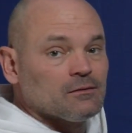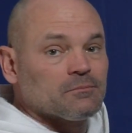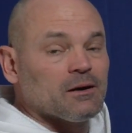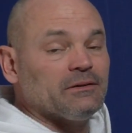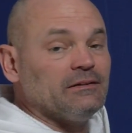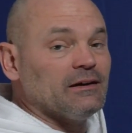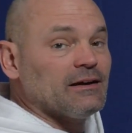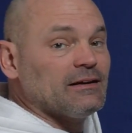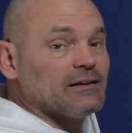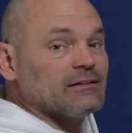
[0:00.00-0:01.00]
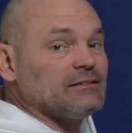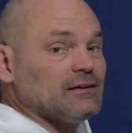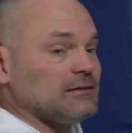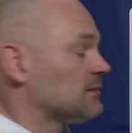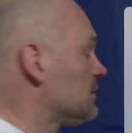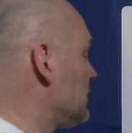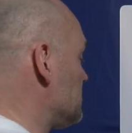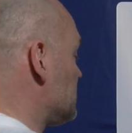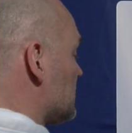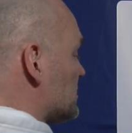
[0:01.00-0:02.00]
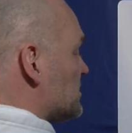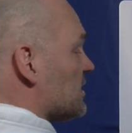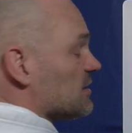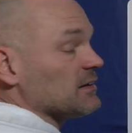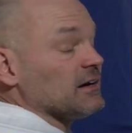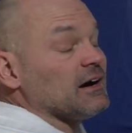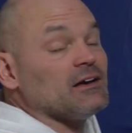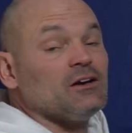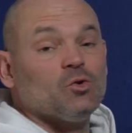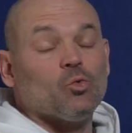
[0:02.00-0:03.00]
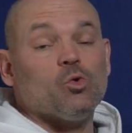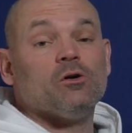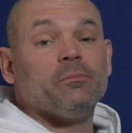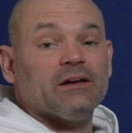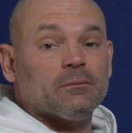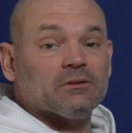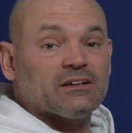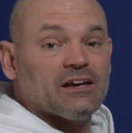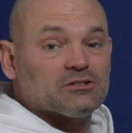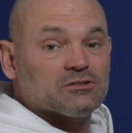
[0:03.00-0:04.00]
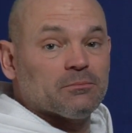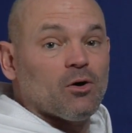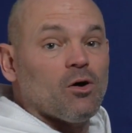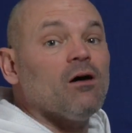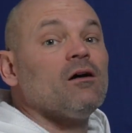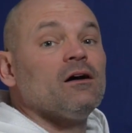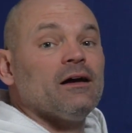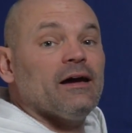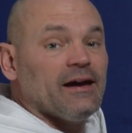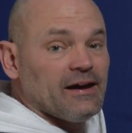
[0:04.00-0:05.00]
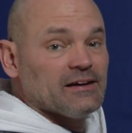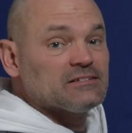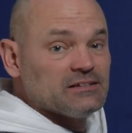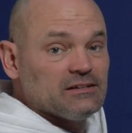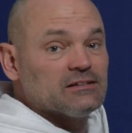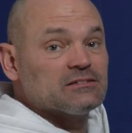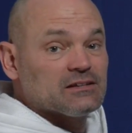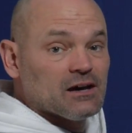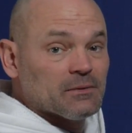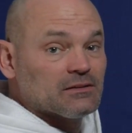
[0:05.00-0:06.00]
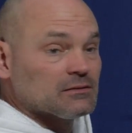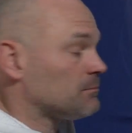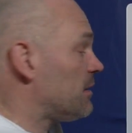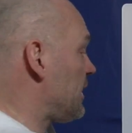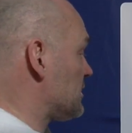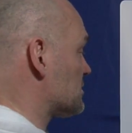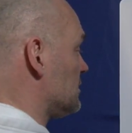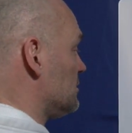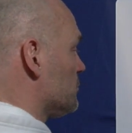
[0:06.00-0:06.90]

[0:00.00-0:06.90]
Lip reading: Probably 9 out of 10 times that second guy will be able to catch the ball as he is coming to the basket.